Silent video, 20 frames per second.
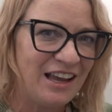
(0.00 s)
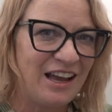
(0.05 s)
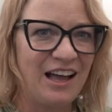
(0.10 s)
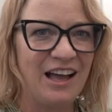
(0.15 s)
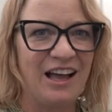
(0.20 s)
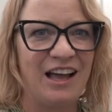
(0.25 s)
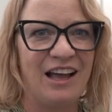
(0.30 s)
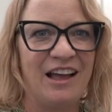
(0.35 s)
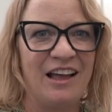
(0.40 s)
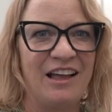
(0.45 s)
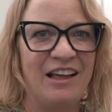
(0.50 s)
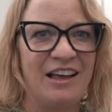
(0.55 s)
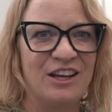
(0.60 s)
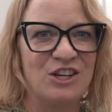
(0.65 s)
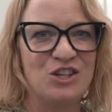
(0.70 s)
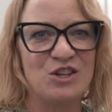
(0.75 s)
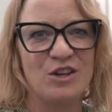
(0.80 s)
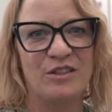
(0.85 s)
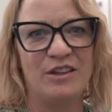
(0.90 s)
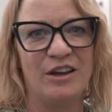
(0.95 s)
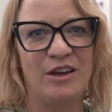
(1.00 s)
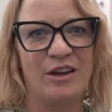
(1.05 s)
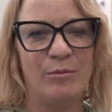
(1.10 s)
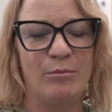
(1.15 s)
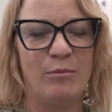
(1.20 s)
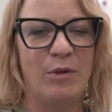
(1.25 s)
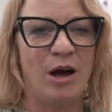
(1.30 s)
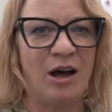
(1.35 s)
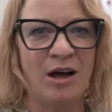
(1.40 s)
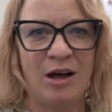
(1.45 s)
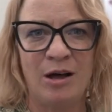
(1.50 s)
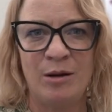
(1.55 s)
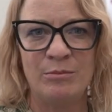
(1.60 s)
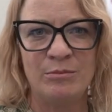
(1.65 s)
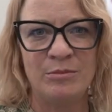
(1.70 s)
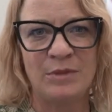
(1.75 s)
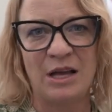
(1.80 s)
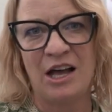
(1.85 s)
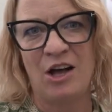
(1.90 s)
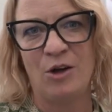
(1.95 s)
The
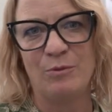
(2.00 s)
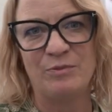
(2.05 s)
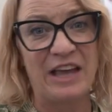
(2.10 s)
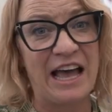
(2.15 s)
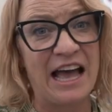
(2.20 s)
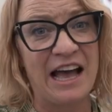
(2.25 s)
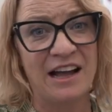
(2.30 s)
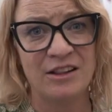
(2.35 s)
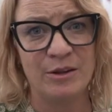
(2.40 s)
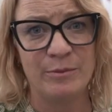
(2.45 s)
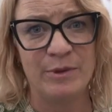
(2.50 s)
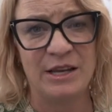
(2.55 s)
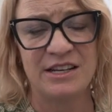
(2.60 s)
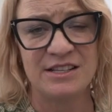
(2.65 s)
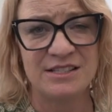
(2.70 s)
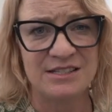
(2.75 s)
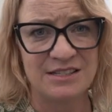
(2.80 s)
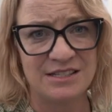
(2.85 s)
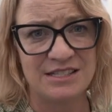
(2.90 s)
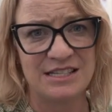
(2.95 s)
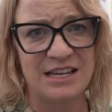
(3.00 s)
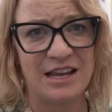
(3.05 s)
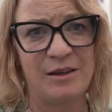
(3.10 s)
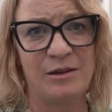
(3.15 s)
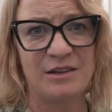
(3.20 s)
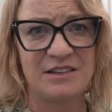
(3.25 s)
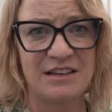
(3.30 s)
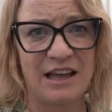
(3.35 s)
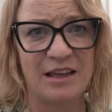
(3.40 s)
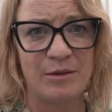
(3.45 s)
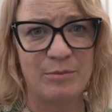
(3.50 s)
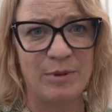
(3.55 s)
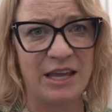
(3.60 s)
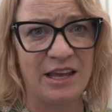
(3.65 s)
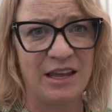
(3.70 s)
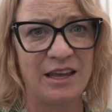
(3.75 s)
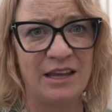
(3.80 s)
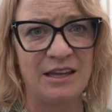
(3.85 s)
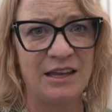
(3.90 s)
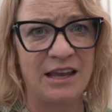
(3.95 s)
mom helped acclimate us to
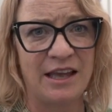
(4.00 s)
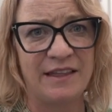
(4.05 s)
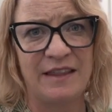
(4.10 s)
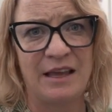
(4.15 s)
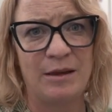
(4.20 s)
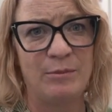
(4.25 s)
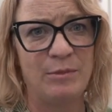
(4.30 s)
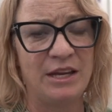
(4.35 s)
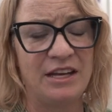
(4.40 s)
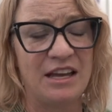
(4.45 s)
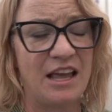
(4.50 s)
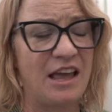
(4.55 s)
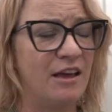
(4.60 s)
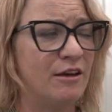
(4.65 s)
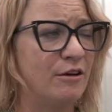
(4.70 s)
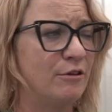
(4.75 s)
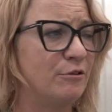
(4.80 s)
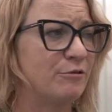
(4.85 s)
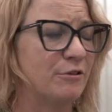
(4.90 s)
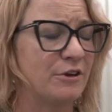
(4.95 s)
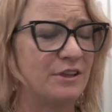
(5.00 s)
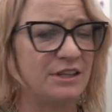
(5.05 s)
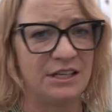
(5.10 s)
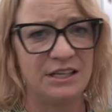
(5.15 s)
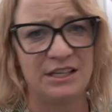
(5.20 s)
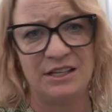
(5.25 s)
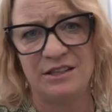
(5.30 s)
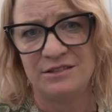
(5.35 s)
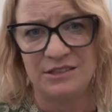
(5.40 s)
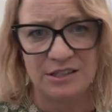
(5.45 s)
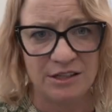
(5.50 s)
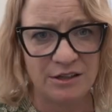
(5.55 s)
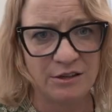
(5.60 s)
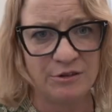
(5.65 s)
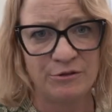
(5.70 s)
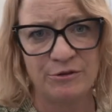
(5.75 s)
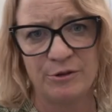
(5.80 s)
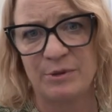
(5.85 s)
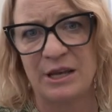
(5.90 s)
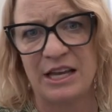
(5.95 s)
Taipei, and that made everything
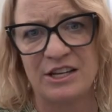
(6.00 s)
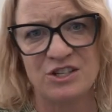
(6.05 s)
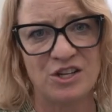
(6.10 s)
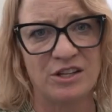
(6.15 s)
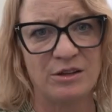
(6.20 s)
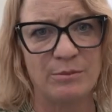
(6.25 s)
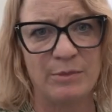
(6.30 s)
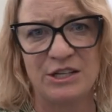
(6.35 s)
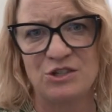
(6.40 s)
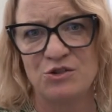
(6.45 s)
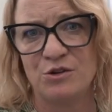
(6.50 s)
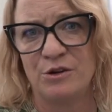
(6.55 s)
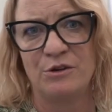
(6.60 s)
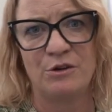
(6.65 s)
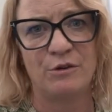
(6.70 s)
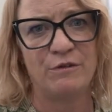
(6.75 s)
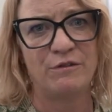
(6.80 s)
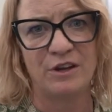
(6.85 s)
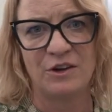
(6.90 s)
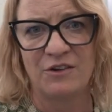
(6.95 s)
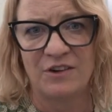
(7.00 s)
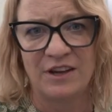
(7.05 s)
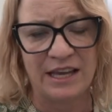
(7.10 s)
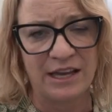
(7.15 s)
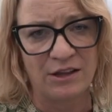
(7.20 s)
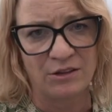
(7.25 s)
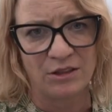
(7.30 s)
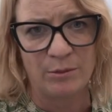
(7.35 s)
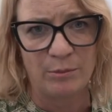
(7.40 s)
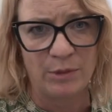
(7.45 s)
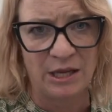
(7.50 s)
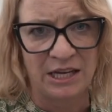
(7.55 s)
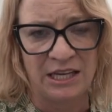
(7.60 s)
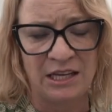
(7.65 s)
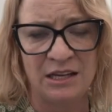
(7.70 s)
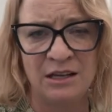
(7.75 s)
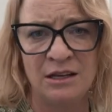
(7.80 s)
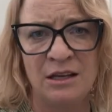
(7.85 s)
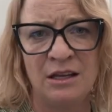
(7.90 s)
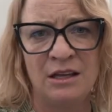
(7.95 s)
easier, from catching the metro to figuring out the
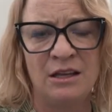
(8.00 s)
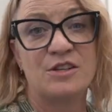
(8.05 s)
money.